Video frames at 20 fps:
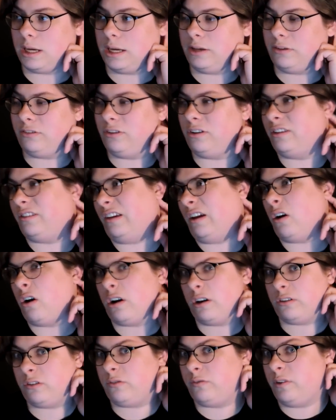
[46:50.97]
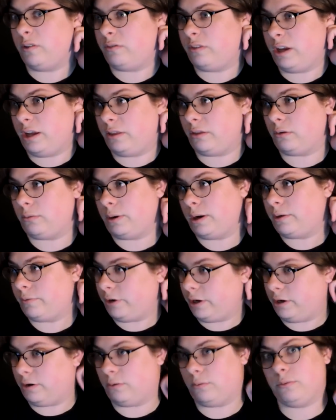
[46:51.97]
I guess you could say August 15th or
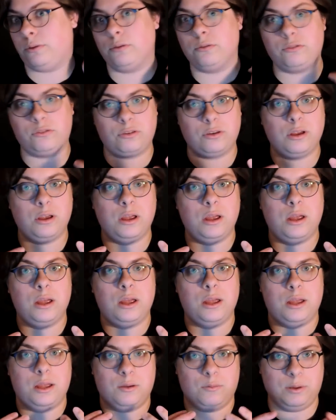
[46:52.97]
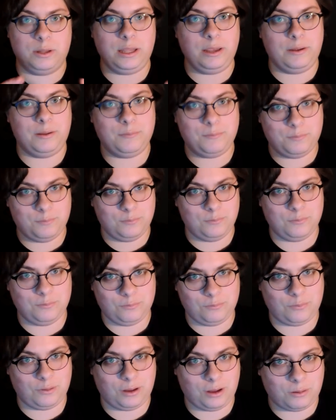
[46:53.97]
whatever, you know. Those when they
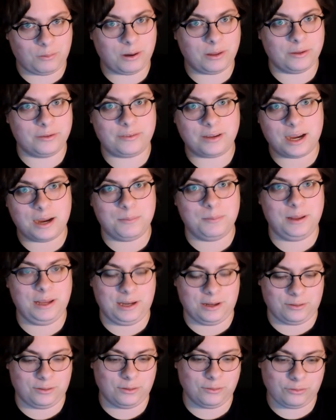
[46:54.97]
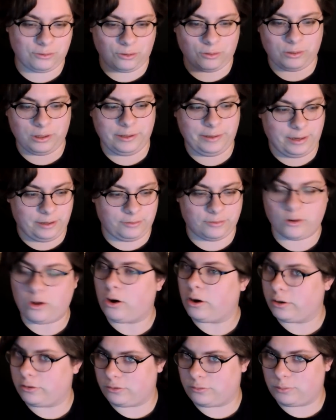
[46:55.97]
around the time you know those early days in
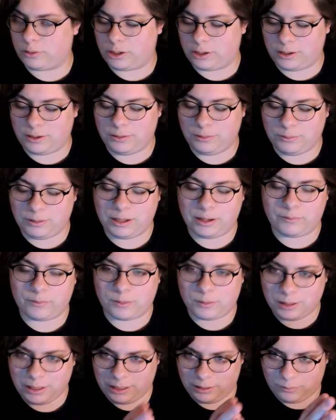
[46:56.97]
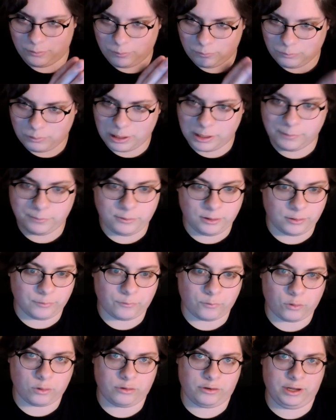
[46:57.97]
August, whatever, you know, right up to the
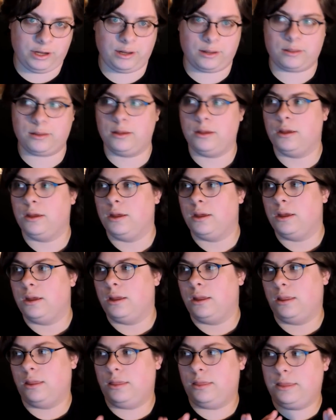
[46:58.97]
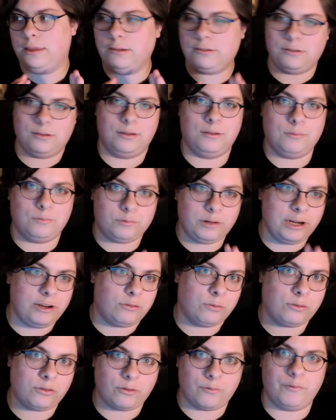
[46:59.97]
14th. This
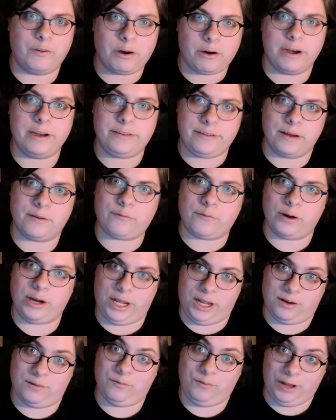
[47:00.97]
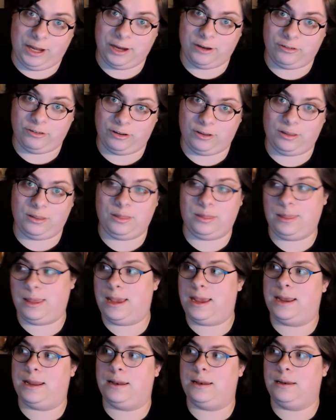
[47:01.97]
Reach was a very different invasion
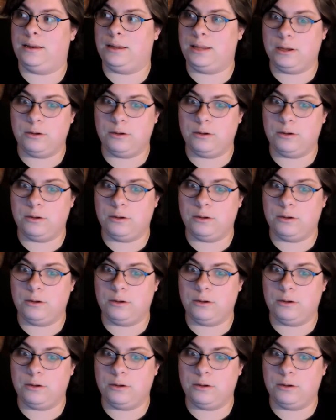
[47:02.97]
than